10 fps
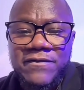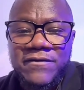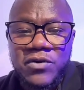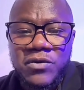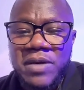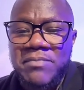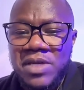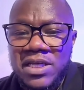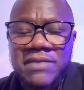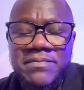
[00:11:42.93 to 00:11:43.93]
from a
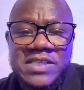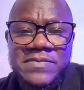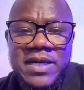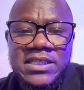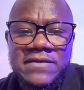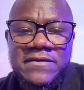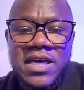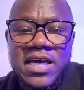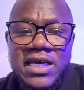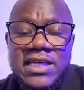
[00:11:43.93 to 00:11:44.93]
media perspective
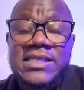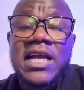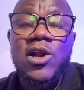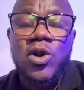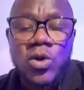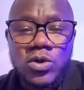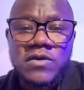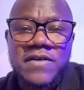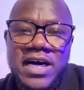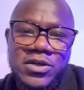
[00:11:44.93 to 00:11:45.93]
is a lot
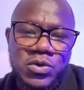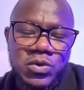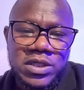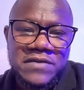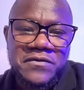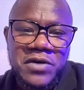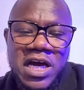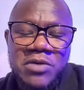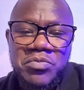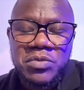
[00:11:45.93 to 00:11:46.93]
of hand-holding for
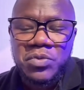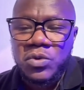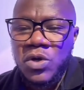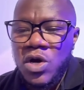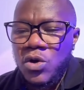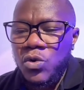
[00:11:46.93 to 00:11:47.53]
young people